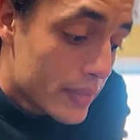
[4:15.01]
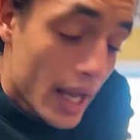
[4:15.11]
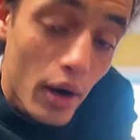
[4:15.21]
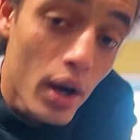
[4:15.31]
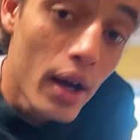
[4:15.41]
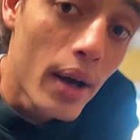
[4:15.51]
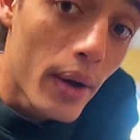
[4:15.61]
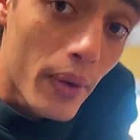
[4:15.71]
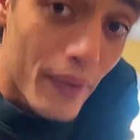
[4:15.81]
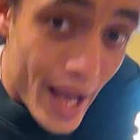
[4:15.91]
Now,
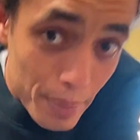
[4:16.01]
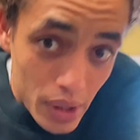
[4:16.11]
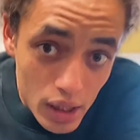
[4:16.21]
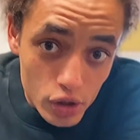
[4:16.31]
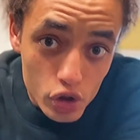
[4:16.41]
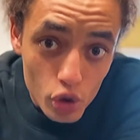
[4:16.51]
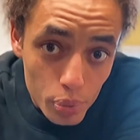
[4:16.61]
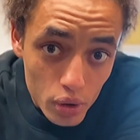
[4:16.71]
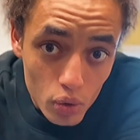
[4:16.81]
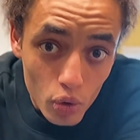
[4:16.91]
Vappy is
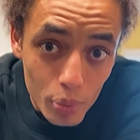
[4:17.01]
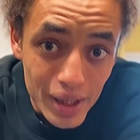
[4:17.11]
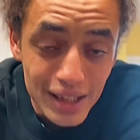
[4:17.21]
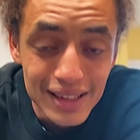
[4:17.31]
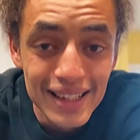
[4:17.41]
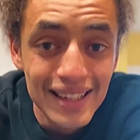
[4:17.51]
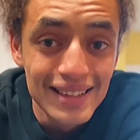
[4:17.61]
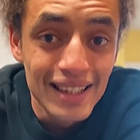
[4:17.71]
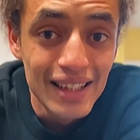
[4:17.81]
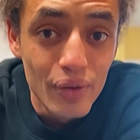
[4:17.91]
super cool because it
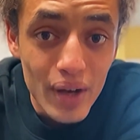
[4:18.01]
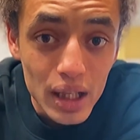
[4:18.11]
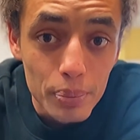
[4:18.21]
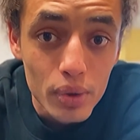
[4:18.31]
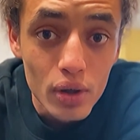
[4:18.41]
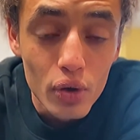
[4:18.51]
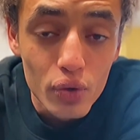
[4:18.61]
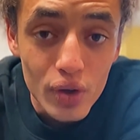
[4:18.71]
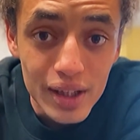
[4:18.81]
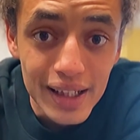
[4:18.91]
is developer
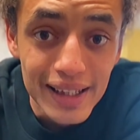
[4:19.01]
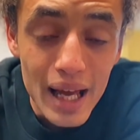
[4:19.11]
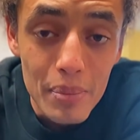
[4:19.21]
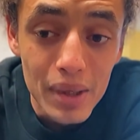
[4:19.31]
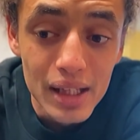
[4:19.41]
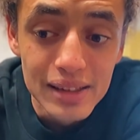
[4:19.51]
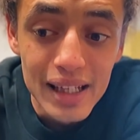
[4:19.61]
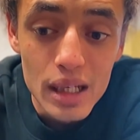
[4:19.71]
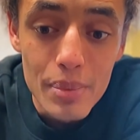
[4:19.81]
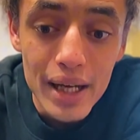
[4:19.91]
friendly. That means
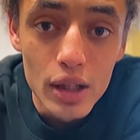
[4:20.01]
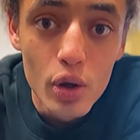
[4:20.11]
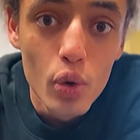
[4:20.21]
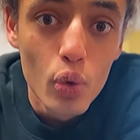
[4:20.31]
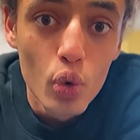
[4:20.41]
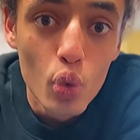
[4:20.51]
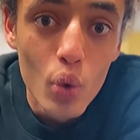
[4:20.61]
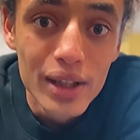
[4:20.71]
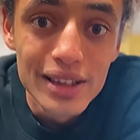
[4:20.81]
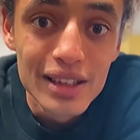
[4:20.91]
anybody who
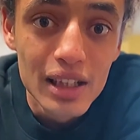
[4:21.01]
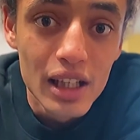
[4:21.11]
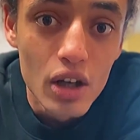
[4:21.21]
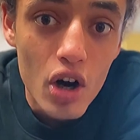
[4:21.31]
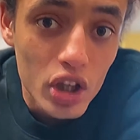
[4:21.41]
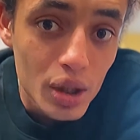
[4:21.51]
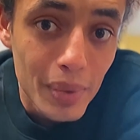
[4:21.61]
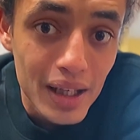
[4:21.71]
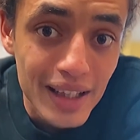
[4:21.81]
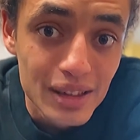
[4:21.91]
wants the
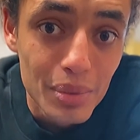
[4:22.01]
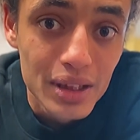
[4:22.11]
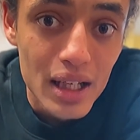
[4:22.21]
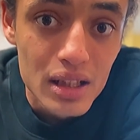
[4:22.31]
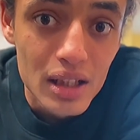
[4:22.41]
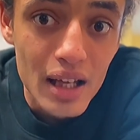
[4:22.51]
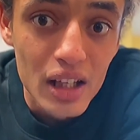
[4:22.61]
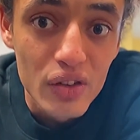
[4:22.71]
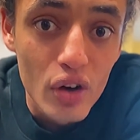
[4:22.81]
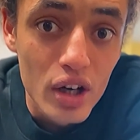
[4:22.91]
ultimate customization
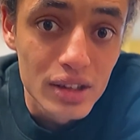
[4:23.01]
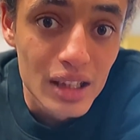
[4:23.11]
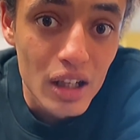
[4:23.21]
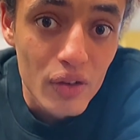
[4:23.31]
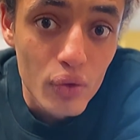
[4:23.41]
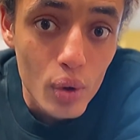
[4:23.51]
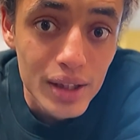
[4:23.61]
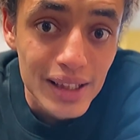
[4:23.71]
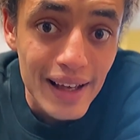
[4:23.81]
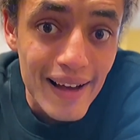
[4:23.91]
as far as their
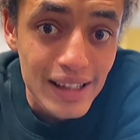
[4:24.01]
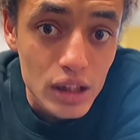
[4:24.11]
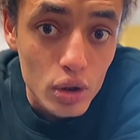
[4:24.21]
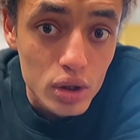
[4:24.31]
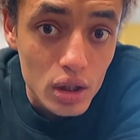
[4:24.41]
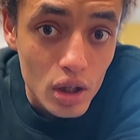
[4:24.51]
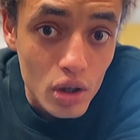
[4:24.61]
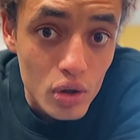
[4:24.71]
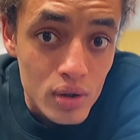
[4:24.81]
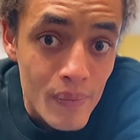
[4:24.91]
voice AI solution
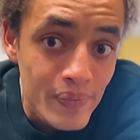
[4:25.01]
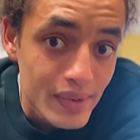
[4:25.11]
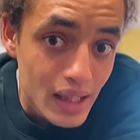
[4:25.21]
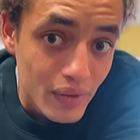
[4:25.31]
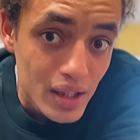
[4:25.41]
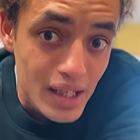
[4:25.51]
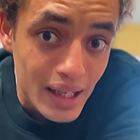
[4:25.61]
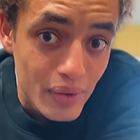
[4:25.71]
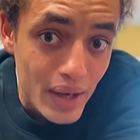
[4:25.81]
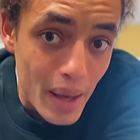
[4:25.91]
goes, definitely check
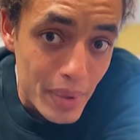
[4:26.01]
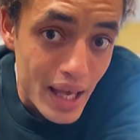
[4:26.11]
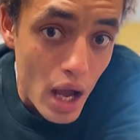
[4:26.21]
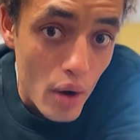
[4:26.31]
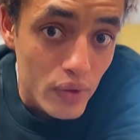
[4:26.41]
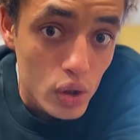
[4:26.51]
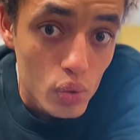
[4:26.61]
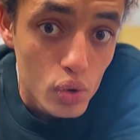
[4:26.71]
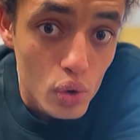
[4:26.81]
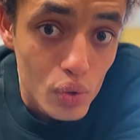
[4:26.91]
out Vappy. However, you
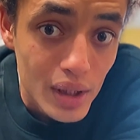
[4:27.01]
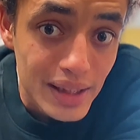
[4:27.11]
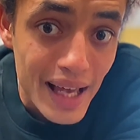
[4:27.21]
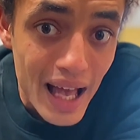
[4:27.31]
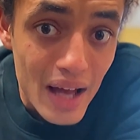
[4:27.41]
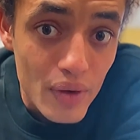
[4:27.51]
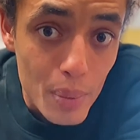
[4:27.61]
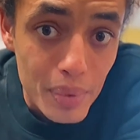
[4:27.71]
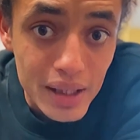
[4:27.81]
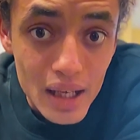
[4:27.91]
do need to have a
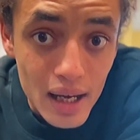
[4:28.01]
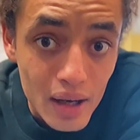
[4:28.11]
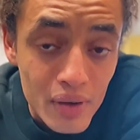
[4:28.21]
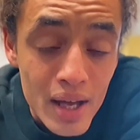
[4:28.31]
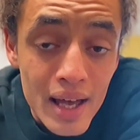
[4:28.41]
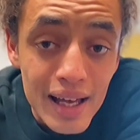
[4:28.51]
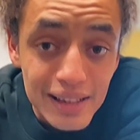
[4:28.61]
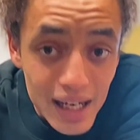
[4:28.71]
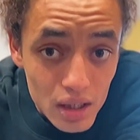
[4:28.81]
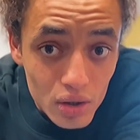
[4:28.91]
bit of
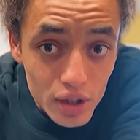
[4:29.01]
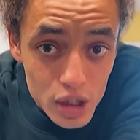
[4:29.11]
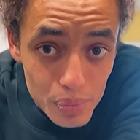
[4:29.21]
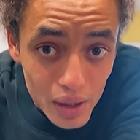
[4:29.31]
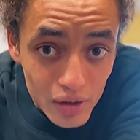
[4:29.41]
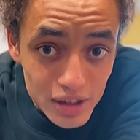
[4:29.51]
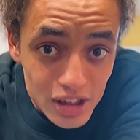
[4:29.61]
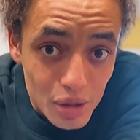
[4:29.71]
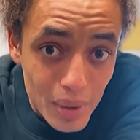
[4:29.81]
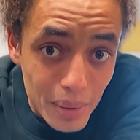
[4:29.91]
technical experience
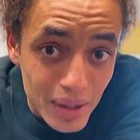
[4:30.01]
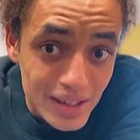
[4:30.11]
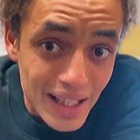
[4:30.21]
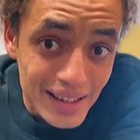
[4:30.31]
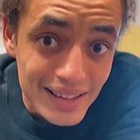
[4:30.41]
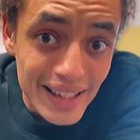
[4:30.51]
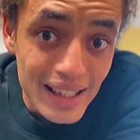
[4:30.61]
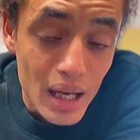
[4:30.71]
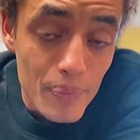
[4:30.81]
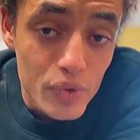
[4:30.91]
to be able to set this
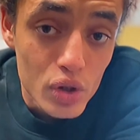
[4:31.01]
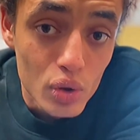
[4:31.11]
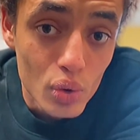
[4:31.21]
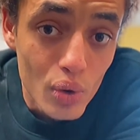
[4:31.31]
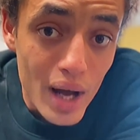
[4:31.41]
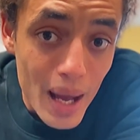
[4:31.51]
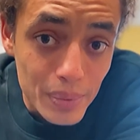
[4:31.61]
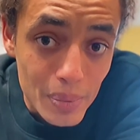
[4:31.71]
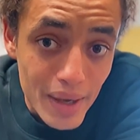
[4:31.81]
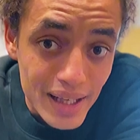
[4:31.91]
thing up to
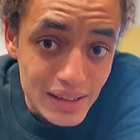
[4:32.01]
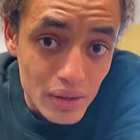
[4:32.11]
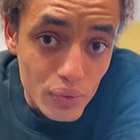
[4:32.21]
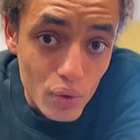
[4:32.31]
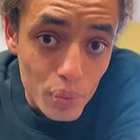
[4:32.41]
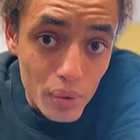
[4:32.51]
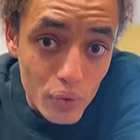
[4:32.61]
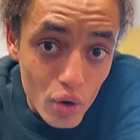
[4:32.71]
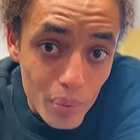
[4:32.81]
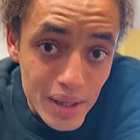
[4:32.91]
optimize it for
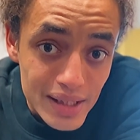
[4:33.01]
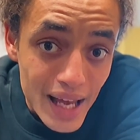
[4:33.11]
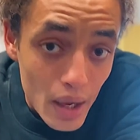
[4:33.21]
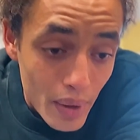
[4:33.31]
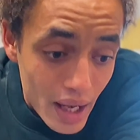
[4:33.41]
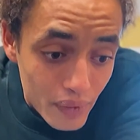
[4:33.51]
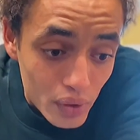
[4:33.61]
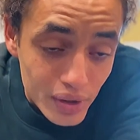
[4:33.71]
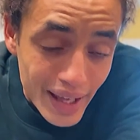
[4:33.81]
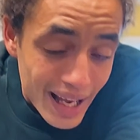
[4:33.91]
performance.
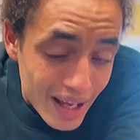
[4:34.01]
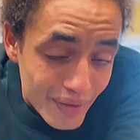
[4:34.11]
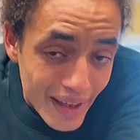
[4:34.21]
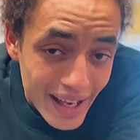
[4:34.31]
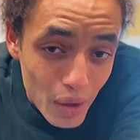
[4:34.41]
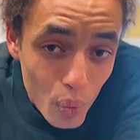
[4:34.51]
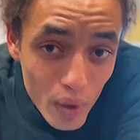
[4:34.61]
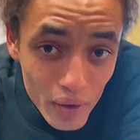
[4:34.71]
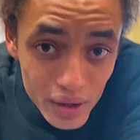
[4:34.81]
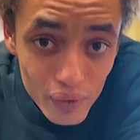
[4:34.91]
However, they have a
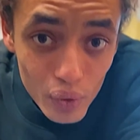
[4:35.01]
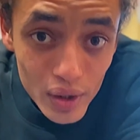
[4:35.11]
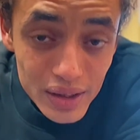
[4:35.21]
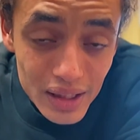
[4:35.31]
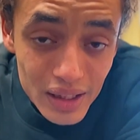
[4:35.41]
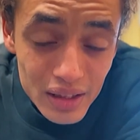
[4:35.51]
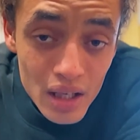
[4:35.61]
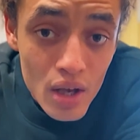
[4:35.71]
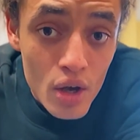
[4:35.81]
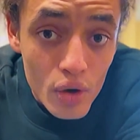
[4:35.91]
wealth of voices,
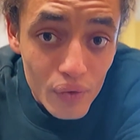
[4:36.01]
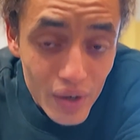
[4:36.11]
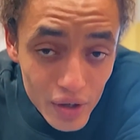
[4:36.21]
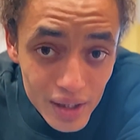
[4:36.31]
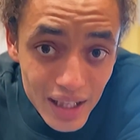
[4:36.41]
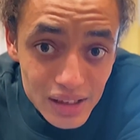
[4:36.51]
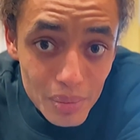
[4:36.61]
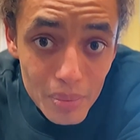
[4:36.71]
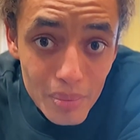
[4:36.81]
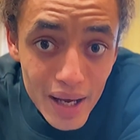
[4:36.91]
very
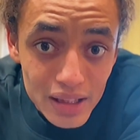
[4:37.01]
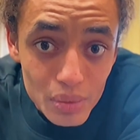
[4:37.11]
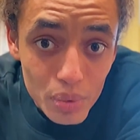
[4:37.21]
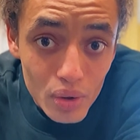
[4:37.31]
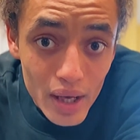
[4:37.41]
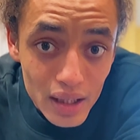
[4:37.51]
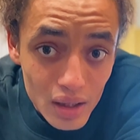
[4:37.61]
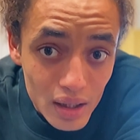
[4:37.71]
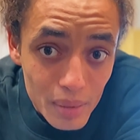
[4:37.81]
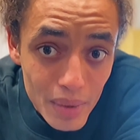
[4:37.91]
customizable
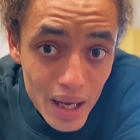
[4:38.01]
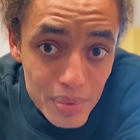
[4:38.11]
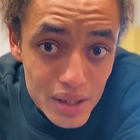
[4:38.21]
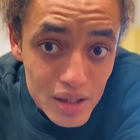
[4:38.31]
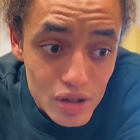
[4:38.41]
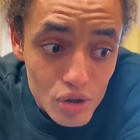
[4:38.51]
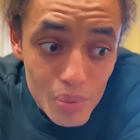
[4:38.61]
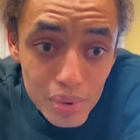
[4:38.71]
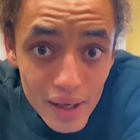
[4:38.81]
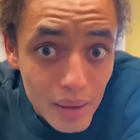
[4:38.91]
LLM options. You
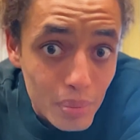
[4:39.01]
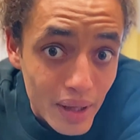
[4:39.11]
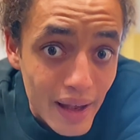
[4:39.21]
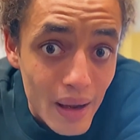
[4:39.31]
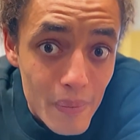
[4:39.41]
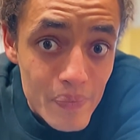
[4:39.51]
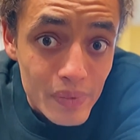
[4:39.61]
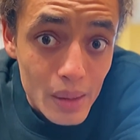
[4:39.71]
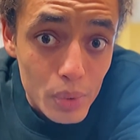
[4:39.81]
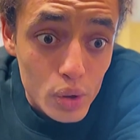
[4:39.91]
can plug and play
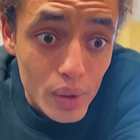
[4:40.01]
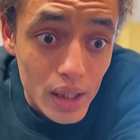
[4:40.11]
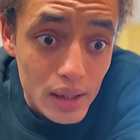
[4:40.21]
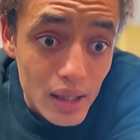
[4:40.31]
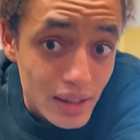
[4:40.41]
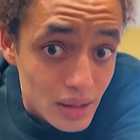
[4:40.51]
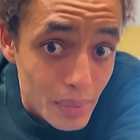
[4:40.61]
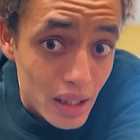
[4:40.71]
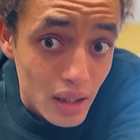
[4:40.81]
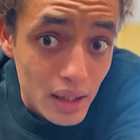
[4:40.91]
between custom
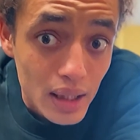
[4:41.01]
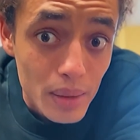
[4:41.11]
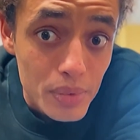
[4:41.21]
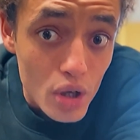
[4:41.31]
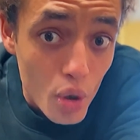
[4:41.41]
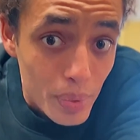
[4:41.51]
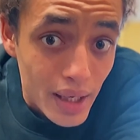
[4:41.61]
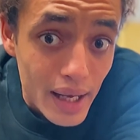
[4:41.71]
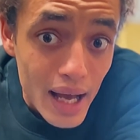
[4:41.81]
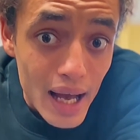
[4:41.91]
LLMs,
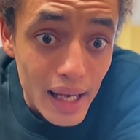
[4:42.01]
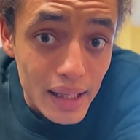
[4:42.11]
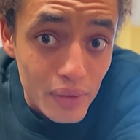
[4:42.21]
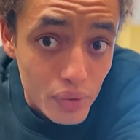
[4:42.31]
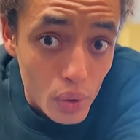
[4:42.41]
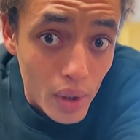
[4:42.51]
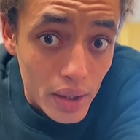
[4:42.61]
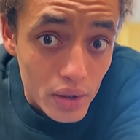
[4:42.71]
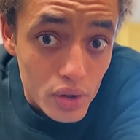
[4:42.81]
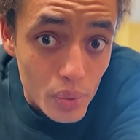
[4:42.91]
OpenAI, and a few
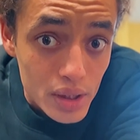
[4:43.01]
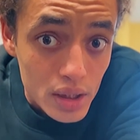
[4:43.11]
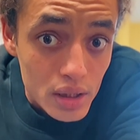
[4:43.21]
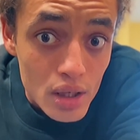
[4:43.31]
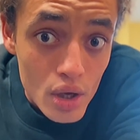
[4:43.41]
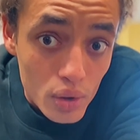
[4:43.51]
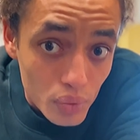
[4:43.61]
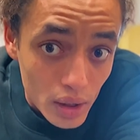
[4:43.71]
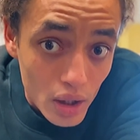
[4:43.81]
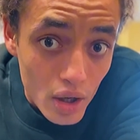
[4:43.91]
others, which is
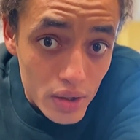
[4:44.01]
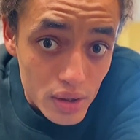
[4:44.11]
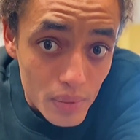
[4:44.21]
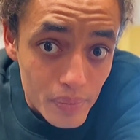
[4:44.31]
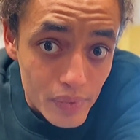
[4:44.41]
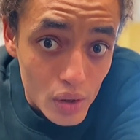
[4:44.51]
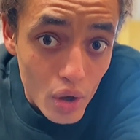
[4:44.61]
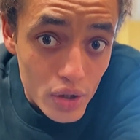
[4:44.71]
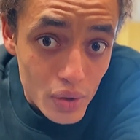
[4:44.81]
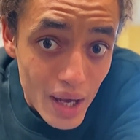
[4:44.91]
really awesome. You
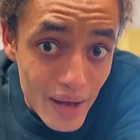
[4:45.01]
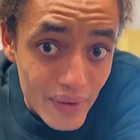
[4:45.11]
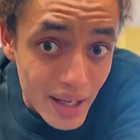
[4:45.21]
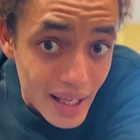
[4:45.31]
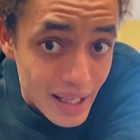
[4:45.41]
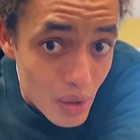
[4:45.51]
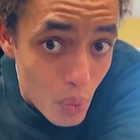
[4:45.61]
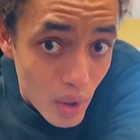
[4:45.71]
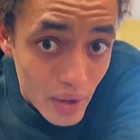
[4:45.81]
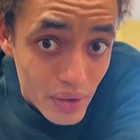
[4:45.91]
also have a
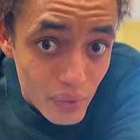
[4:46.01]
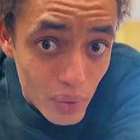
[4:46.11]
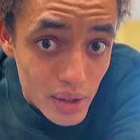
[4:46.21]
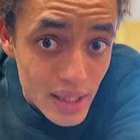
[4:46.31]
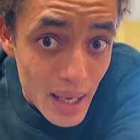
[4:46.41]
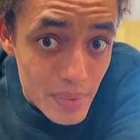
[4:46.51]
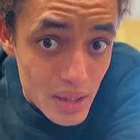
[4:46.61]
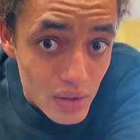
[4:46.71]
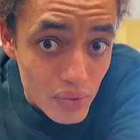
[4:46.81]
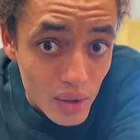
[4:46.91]
wealth of voice
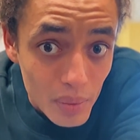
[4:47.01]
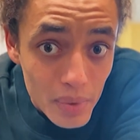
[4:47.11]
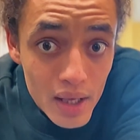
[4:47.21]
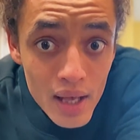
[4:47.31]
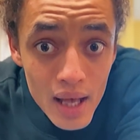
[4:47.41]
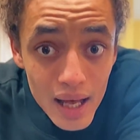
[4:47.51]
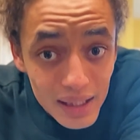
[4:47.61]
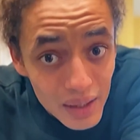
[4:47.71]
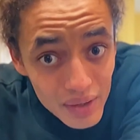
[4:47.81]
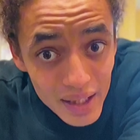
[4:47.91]
options from
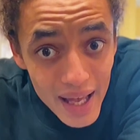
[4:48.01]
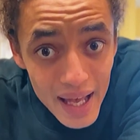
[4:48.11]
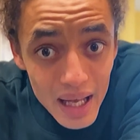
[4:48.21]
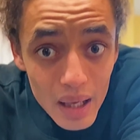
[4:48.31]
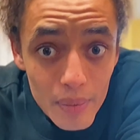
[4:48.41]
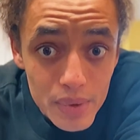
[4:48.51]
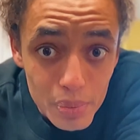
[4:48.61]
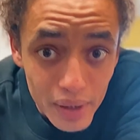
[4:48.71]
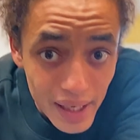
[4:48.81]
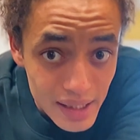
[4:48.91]
11 Labs,
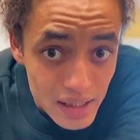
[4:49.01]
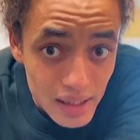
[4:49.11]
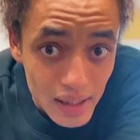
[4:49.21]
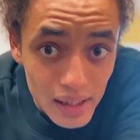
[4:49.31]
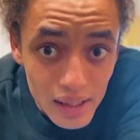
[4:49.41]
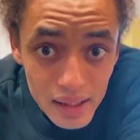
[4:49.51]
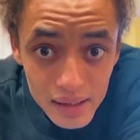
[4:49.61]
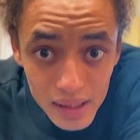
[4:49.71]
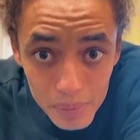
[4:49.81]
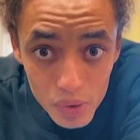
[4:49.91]
PlayHT,
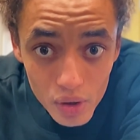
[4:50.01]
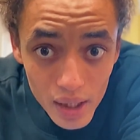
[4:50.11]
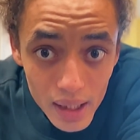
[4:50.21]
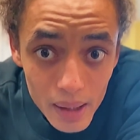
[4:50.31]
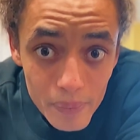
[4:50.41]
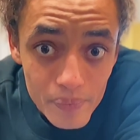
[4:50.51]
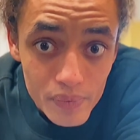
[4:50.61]
DeepGram,